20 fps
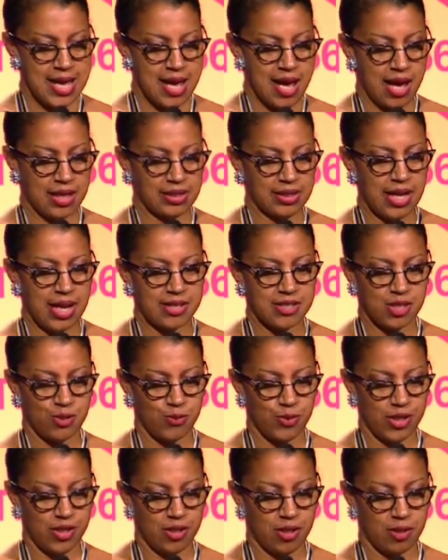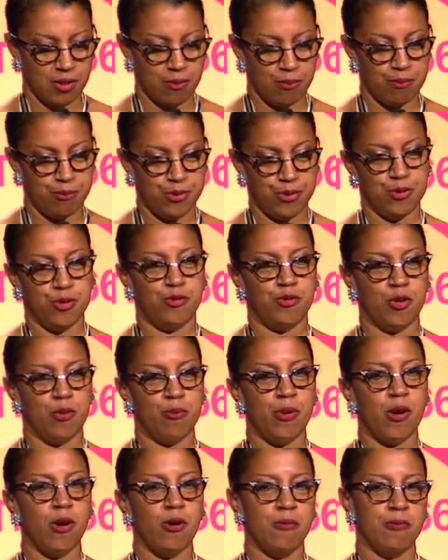I'd like to read a beautiful
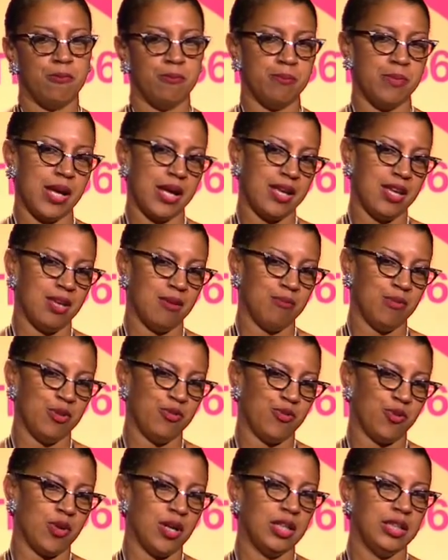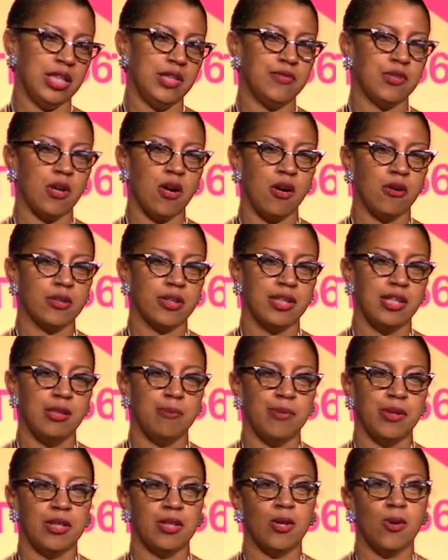poem by him before I leave called
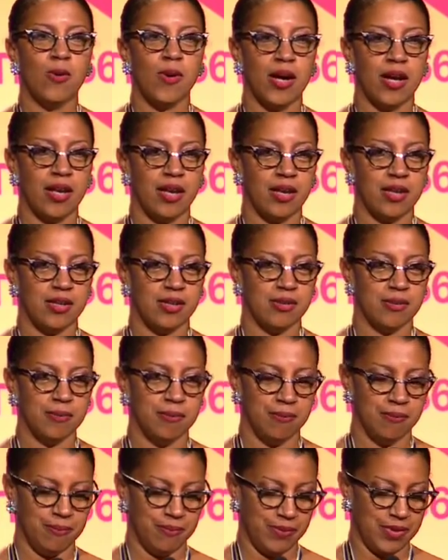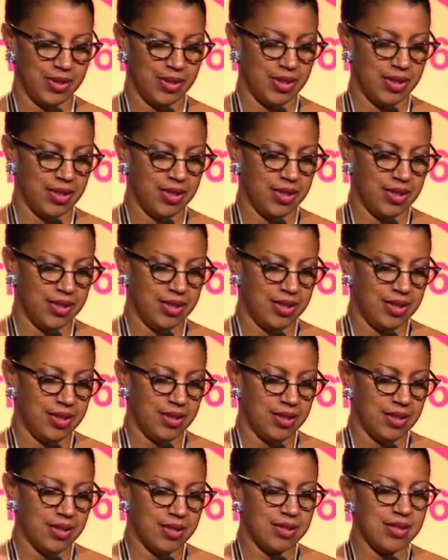Keeping Quiet.
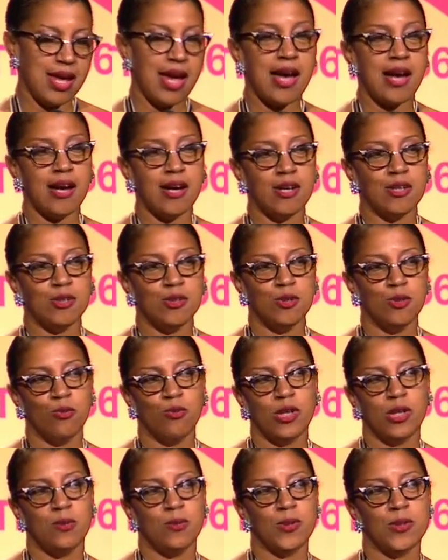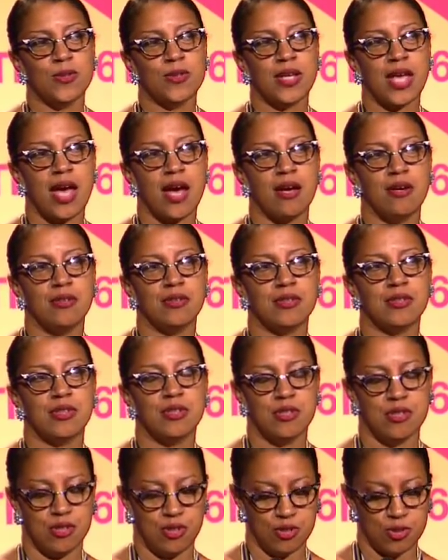Now we will count
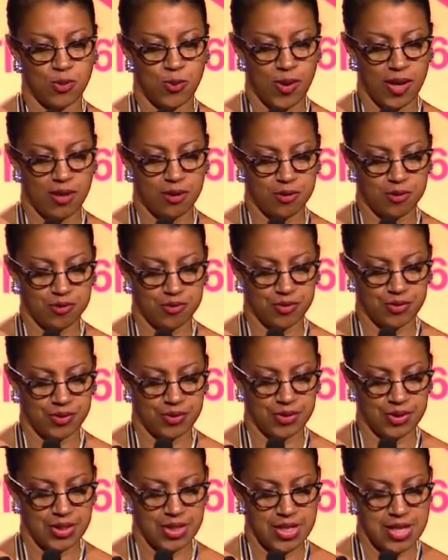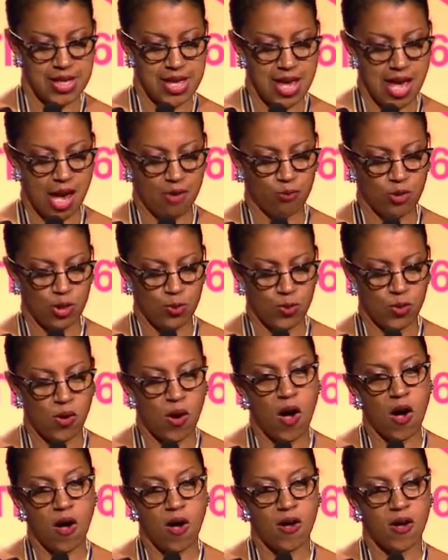to 12, and we will
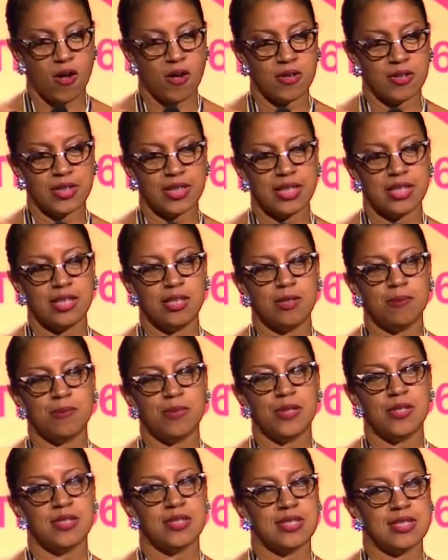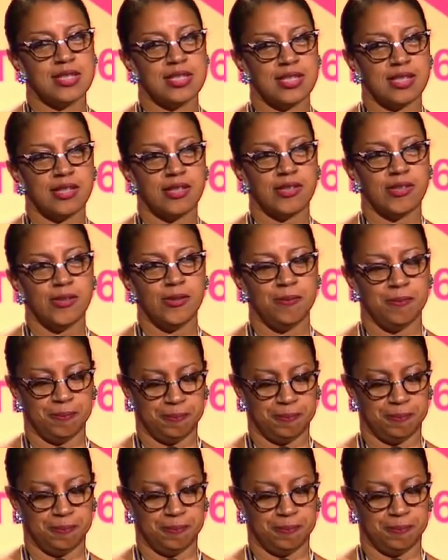all keep still.